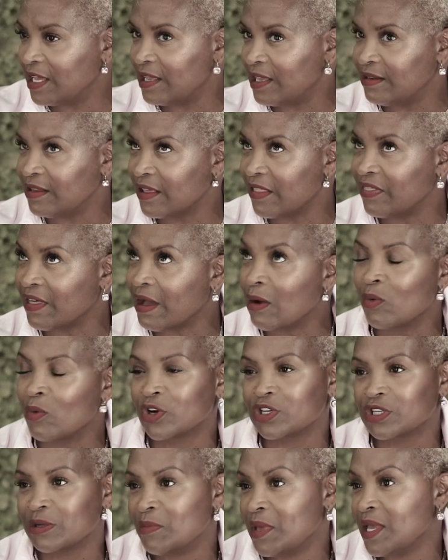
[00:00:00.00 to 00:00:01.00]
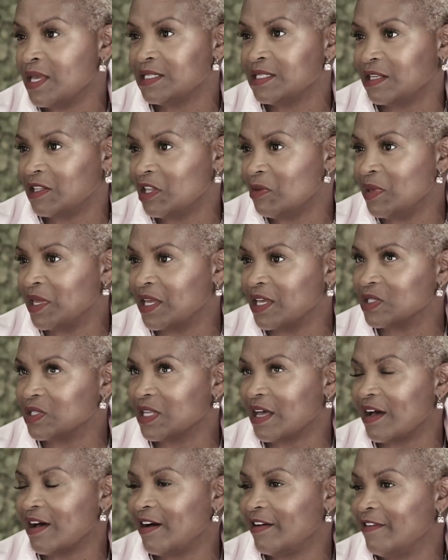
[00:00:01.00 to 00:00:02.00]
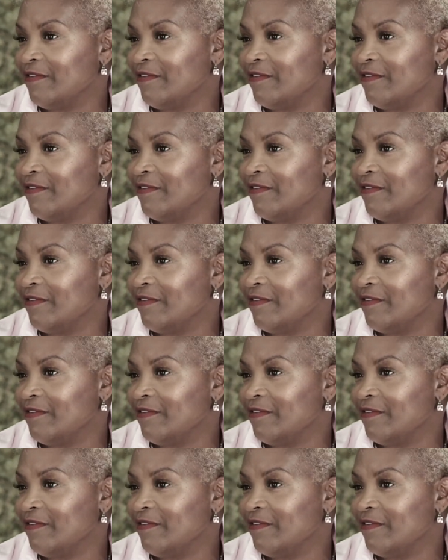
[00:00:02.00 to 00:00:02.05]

and that worked amazingly because